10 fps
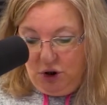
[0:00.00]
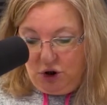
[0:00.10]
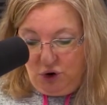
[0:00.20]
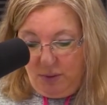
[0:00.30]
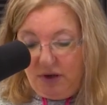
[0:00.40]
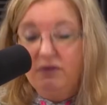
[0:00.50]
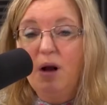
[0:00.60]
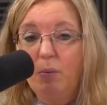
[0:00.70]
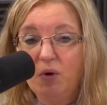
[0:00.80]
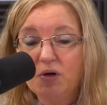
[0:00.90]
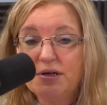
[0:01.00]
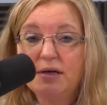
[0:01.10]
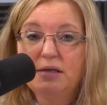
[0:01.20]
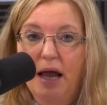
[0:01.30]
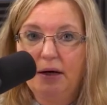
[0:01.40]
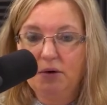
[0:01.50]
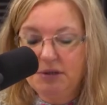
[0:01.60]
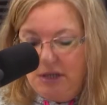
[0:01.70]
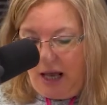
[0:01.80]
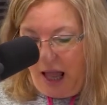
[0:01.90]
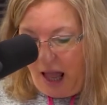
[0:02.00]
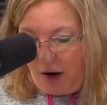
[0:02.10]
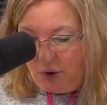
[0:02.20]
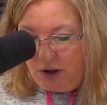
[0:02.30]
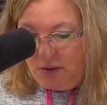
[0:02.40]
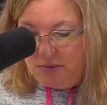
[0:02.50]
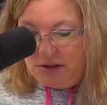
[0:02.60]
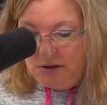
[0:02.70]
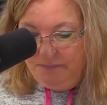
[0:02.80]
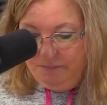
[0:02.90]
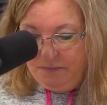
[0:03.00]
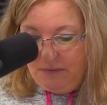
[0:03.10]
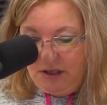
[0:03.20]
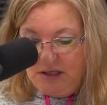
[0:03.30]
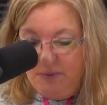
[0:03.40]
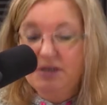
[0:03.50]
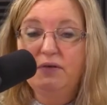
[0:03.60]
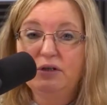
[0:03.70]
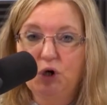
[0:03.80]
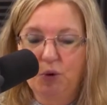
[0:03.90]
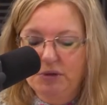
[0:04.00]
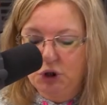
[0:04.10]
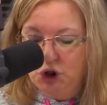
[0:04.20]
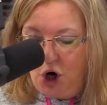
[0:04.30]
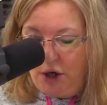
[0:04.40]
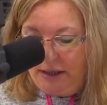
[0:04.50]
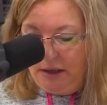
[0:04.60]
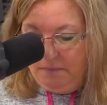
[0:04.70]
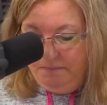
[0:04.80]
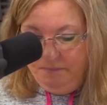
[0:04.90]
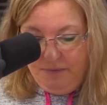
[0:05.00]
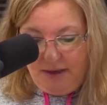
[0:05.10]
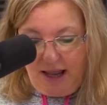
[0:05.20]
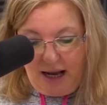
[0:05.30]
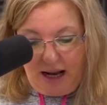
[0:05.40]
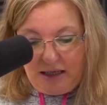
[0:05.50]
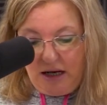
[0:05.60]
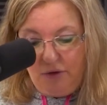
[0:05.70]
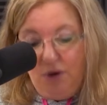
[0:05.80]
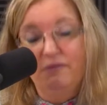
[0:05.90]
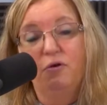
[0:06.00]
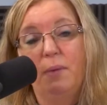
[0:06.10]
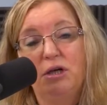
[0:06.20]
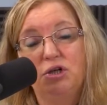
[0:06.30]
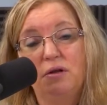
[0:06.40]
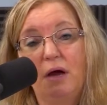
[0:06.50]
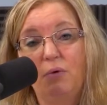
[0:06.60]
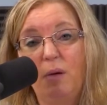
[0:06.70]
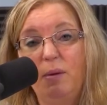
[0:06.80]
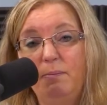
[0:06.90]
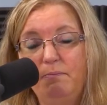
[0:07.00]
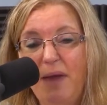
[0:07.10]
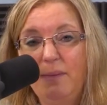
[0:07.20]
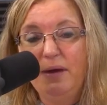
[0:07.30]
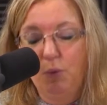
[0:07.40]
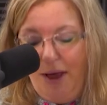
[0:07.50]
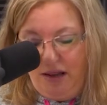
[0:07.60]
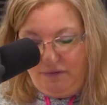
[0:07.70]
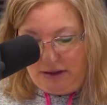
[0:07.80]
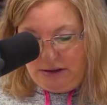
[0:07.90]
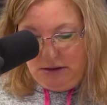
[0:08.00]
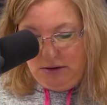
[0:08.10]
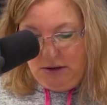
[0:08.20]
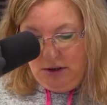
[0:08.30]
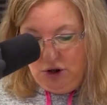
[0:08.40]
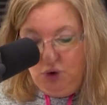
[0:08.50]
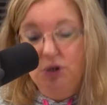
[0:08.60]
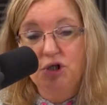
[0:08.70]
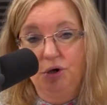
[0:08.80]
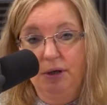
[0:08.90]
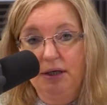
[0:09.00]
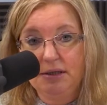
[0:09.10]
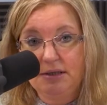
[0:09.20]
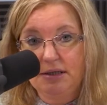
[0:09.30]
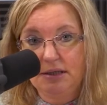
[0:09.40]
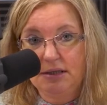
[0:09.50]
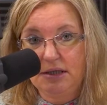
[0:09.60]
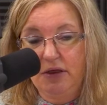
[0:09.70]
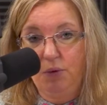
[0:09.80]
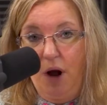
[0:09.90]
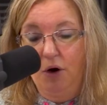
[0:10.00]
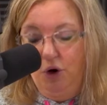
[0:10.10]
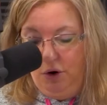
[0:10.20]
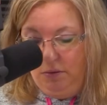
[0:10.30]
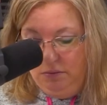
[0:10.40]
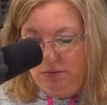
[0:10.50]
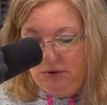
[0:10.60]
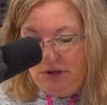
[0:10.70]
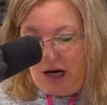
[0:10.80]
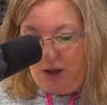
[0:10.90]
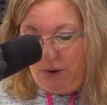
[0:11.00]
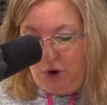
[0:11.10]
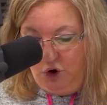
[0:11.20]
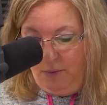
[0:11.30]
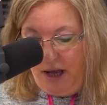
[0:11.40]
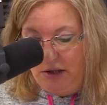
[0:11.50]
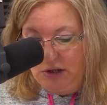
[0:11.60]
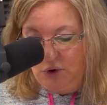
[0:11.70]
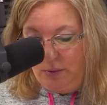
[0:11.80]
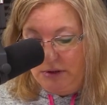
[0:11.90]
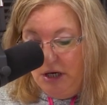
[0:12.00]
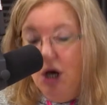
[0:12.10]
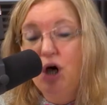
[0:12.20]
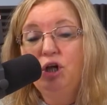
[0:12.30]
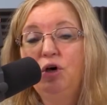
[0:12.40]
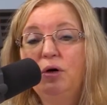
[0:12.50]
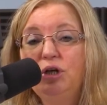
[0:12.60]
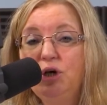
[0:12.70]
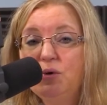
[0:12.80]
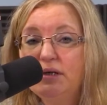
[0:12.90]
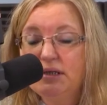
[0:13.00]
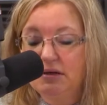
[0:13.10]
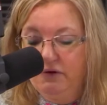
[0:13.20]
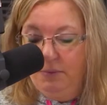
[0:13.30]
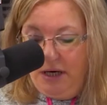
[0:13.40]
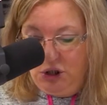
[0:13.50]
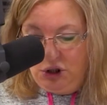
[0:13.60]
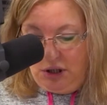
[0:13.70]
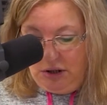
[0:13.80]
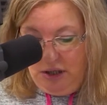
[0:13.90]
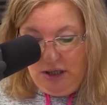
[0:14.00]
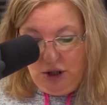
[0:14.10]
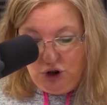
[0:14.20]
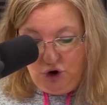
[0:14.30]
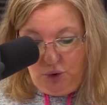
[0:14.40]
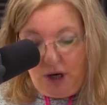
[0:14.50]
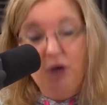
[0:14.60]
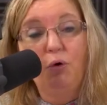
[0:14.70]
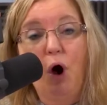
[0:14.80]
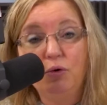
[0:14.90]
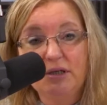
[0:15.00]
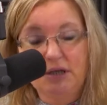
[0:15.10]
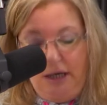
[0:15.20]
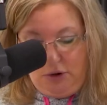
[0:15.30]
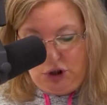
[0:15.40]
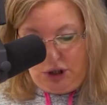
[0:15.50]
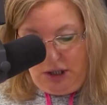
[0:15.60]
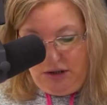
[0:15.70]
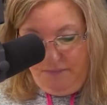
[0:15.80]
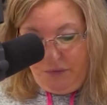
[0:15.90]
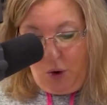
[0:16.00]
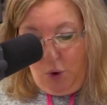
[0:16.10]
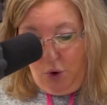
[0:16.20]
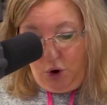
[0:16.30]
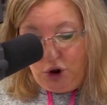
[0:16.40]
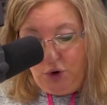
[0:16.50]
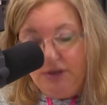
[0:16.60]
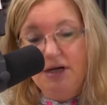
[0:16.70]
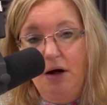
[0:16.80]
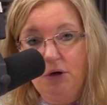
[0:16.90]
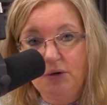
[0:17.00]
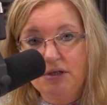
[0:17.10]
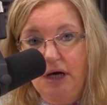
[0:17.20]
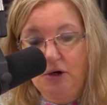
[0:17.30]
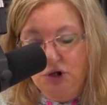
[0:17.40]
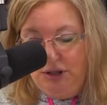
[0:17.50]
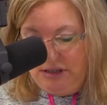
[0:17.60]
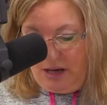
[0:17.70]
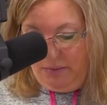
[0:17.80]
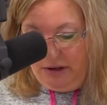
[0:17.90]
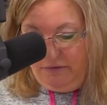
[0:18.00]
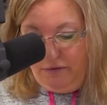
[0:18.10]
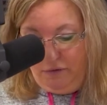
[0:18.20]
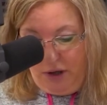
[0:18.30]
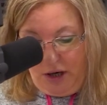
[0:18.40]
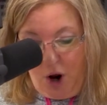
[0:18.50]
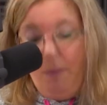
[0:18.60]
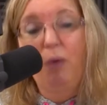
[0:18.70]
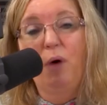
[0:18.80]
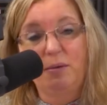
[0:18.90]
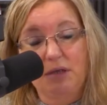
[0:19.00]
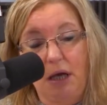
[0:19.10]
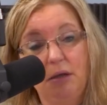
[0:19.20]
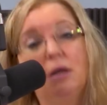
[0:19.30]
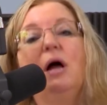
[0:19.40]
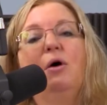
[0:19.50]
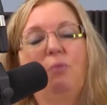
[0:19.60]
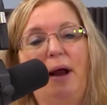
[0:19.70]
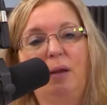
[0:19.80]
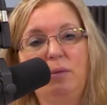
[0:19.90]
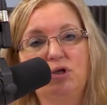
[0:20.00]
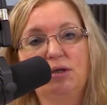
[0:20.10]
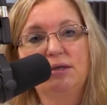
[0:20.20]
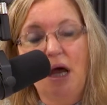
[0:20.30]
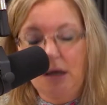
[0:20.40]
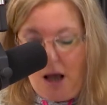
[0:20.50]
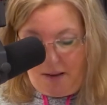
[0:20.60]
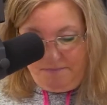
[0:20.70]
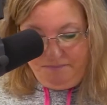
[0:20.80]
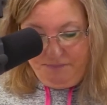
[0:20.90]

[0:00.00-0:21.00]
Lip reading: treatment of numbers, titles, acronyms, specific terms and jargon, and any other information that may be relevant to ensuring consistency throughout your document or your manuscript. You can use this information to create your own style sheet, or you can download a style sheet template for free on my website, writeambitions.com.